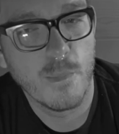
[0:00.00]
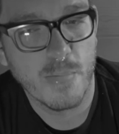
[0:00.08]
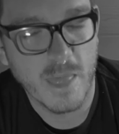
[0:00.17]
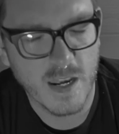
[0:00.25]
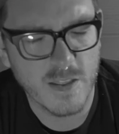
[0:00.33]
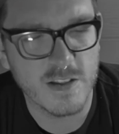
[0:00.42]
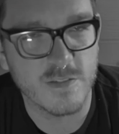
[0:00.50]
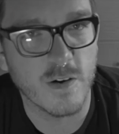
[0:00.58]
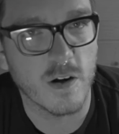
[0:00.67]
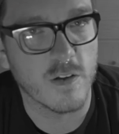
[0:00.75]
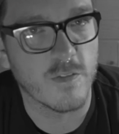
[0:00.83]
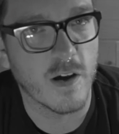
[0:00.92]
I think that's
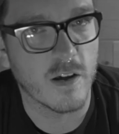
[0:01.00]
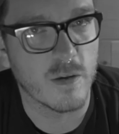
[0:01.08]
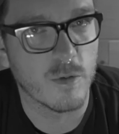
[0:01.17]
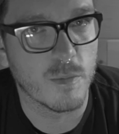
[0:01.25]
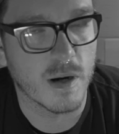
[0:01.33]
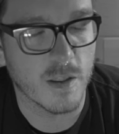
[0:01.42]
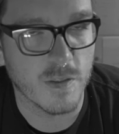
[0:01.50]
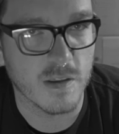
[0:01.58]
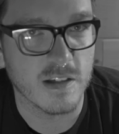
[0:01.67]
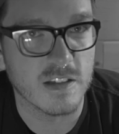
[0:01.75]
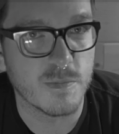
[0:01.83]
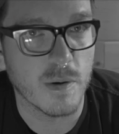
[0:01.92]
very valuable, but I think
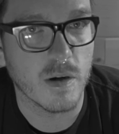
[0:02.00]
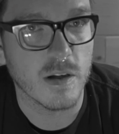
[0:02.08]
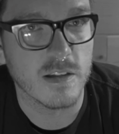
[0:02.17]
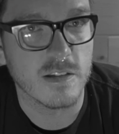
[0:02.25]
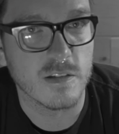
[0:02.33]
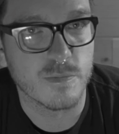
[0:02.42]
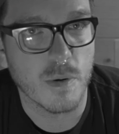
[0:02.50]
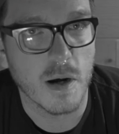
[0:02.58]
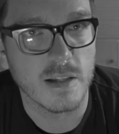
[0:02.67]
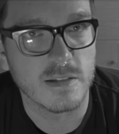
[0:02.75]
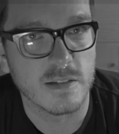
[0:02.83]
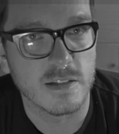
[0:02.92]
experience is
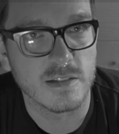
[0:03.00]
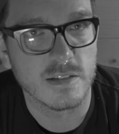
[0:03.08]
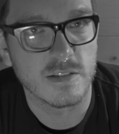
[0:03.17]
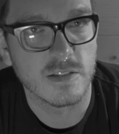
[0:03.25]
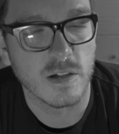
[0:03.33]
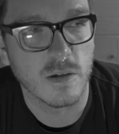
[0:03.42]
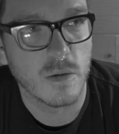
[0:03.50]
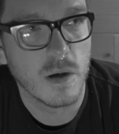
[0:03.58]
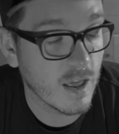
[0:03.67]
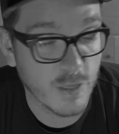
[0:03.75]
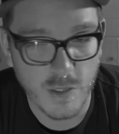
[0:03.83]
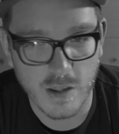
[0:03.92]
priceless. And so
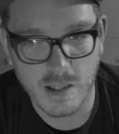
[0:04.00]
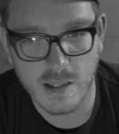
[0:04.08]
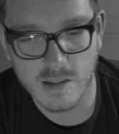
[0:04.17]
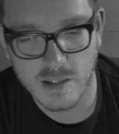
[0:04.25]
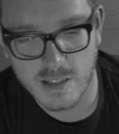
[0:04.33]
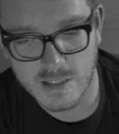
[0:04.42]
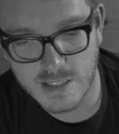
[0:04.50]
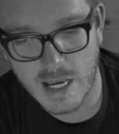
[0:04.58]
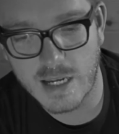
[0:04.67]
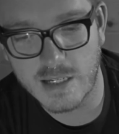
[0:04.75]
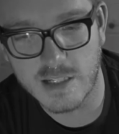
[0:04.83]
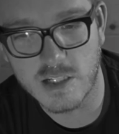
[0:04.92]
I think the
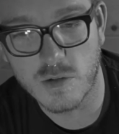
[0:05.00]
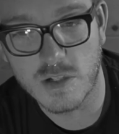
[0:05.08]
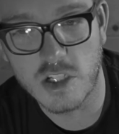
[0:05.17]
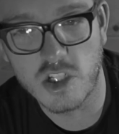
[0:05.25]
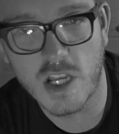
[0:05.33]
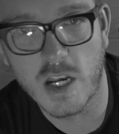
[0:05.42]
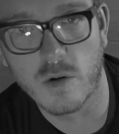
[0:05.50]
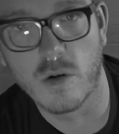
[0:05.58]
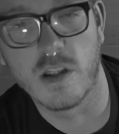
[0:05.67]
design industry in general